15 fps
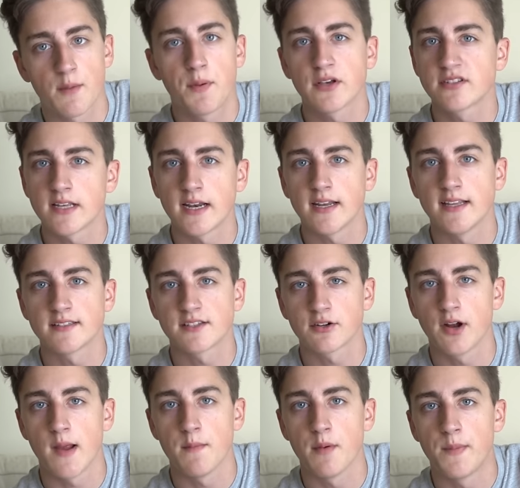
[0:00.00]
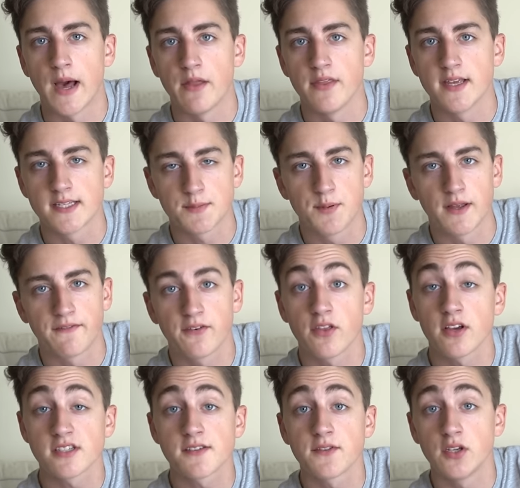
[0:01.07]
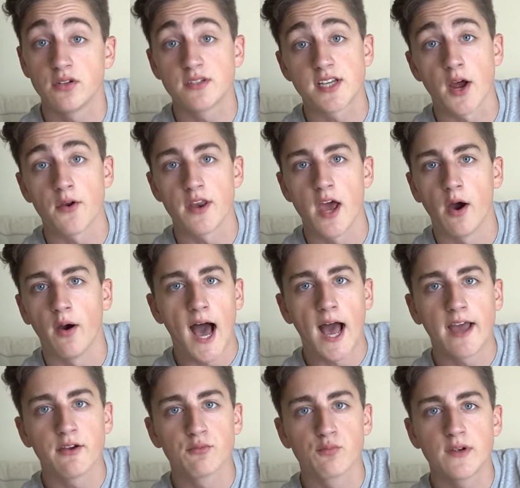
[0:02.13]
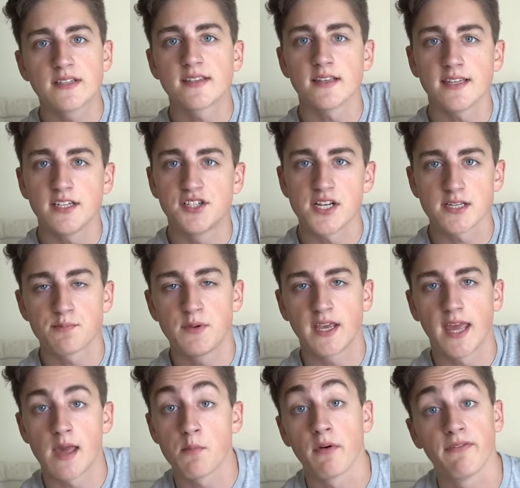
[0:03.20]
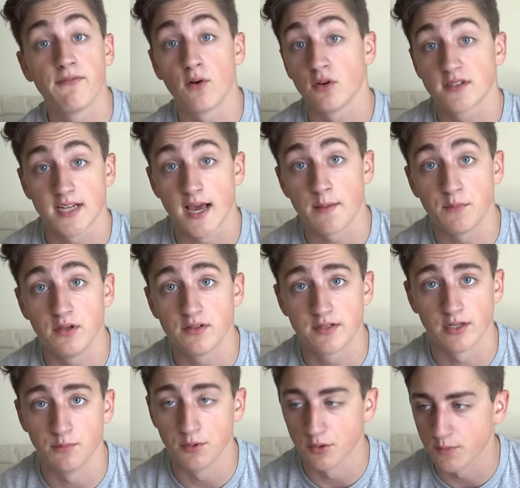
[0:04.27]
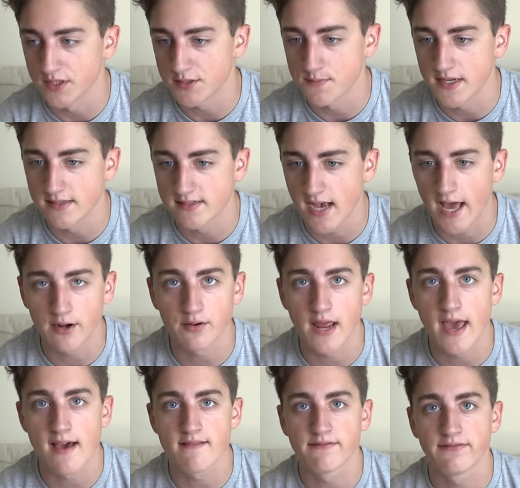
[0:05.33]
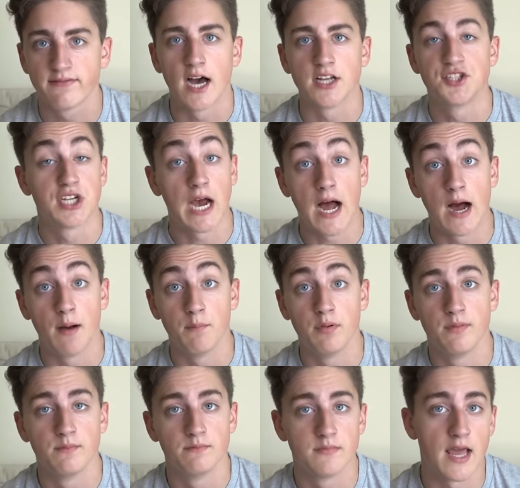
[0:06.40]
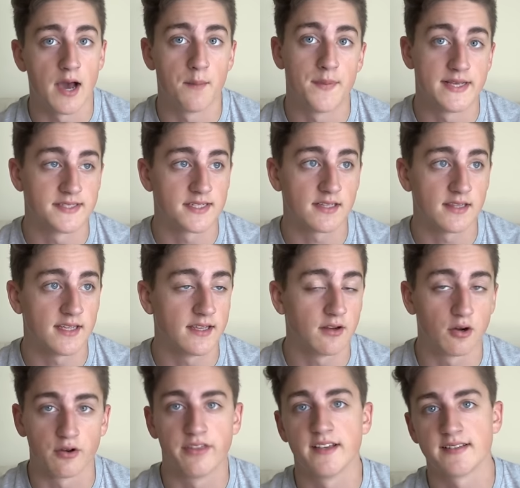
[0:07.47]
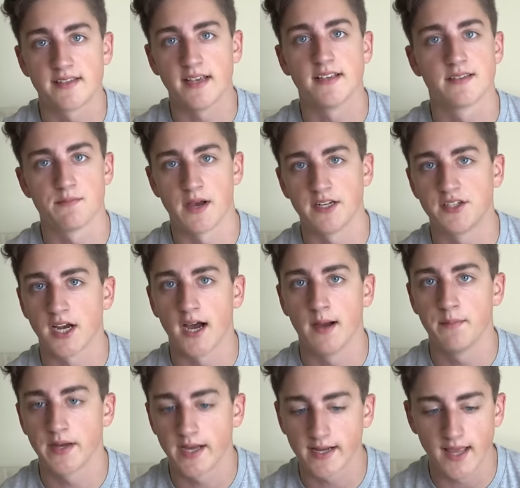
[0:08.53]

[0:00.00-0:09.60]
I posted on Instagram about this, but for those of you who don't know, I recently just became a full-time YouTuber, which means I don't have a job. Now, basically, or this is my job, I